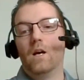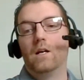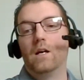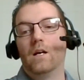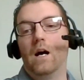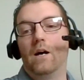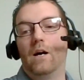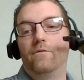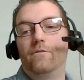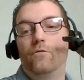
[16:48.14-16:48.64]

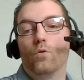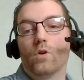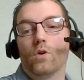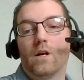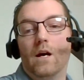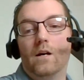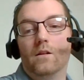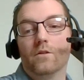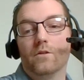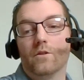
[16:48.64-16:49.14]
uh, four
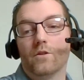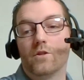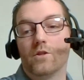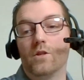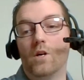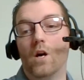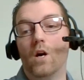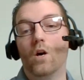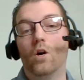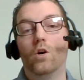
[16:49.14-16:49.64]
colors
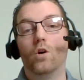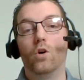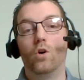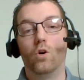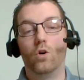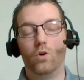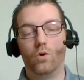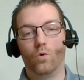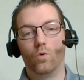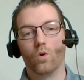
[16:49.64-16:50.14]

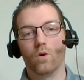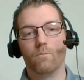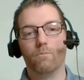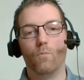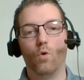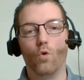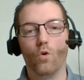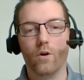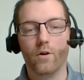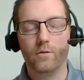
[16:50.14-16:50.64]
or
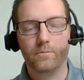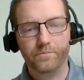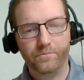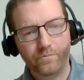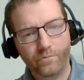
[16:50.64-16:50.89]
more.